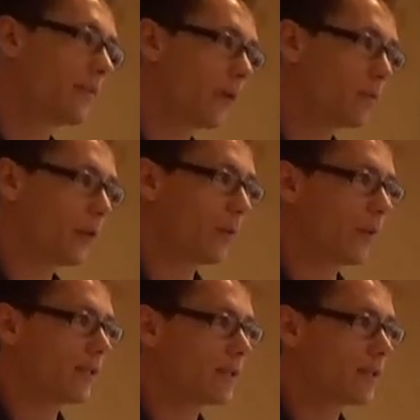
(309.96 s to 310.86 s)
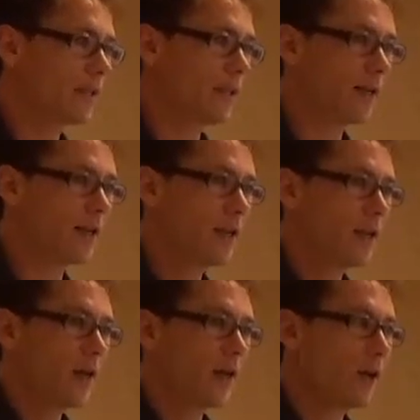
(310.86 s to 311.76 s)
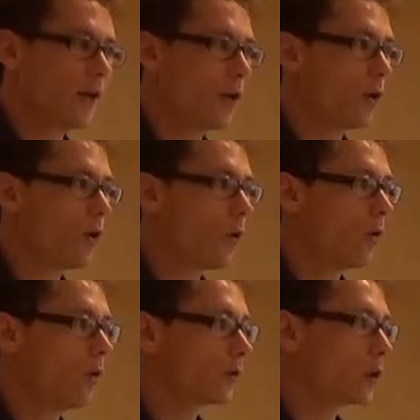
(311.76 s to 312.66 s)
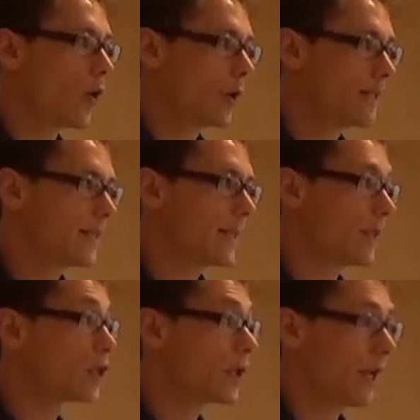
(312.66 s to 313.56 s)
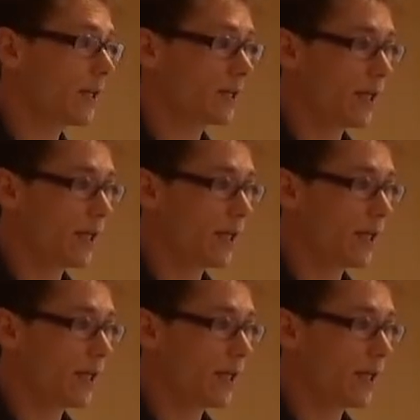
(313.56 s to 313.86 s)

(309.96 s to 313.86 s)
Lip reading: February this year, a law targeting child